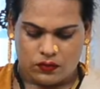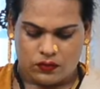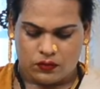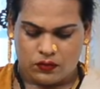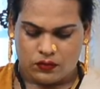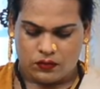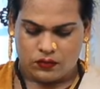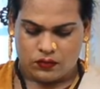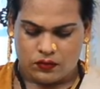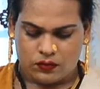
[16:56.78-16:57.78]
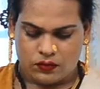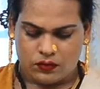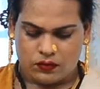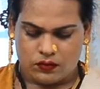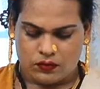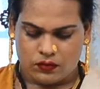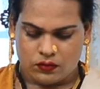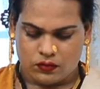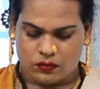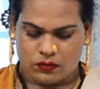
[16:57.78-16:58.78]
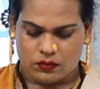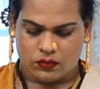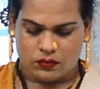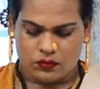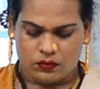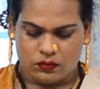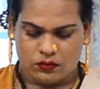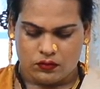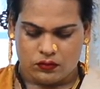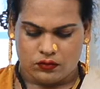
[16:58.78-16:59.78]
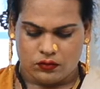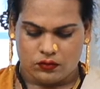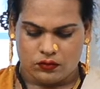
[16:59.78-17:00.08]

This person isn't speaking.